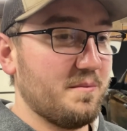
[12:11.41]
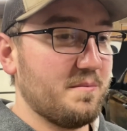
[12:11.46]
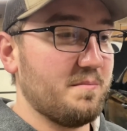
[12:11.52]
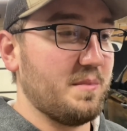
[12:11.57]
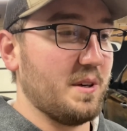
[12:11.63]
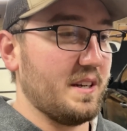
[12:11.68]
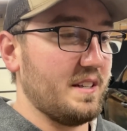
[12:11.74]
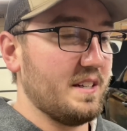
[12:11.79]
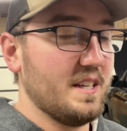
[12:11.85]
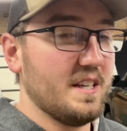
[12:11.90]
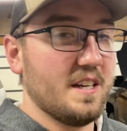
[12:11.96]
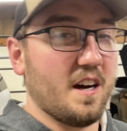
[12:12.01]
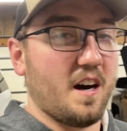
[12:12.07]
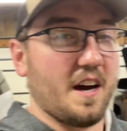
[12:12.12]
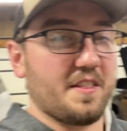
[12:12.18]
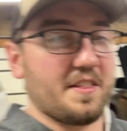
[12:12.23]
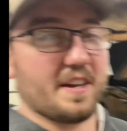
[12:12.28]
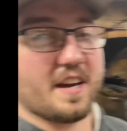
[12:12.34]
but
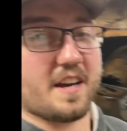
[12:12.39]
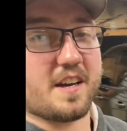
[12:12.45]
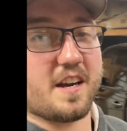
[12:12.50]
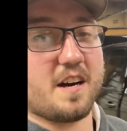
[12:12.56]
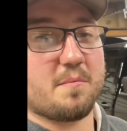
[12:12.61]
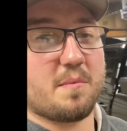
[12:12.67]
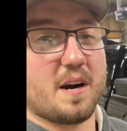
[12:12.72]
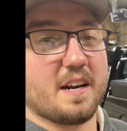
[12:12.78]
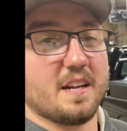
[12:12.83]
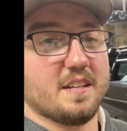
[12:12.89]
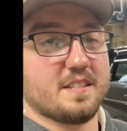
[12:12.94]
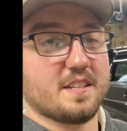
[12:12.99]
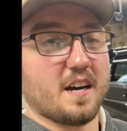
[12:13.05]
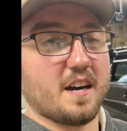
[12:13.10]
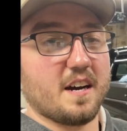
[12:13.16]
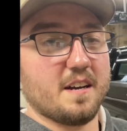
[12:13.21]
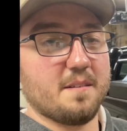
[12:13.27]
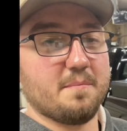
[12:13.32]
I think I caught mine in
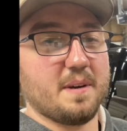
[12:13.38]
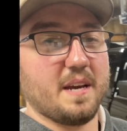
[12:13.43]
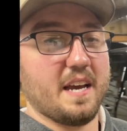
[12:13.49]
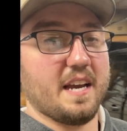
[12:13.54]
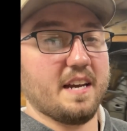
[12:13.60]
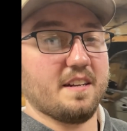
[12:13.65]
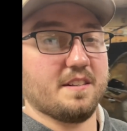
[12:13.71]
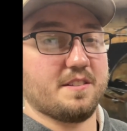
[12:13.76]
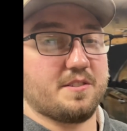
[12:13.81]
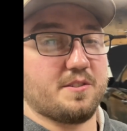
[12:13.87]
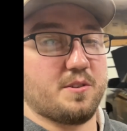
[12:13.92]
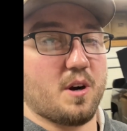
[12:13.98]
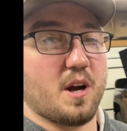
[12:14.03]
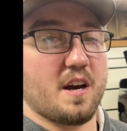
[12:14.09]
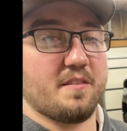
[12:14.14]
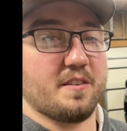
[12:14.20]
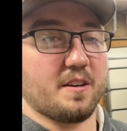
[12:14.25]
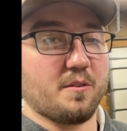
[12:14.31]
time and it's
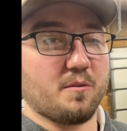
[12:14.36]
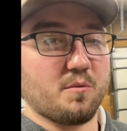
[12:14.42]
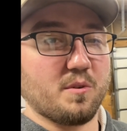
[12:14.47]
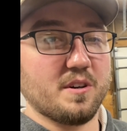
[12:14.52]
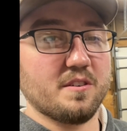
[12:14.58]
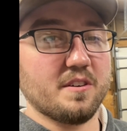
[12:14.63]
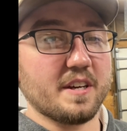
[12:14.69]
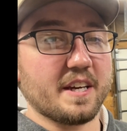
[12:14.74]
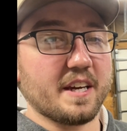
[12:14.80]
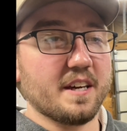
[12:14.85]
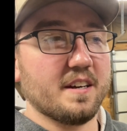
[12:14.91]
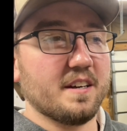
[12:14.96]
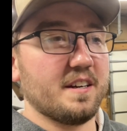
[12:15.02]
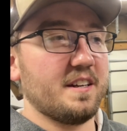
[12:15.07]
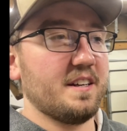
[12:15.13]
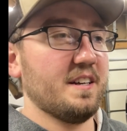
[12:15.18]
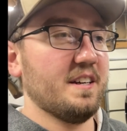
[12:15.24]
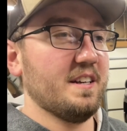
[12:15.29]
driving really
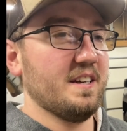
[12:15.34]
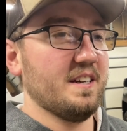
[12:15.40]
good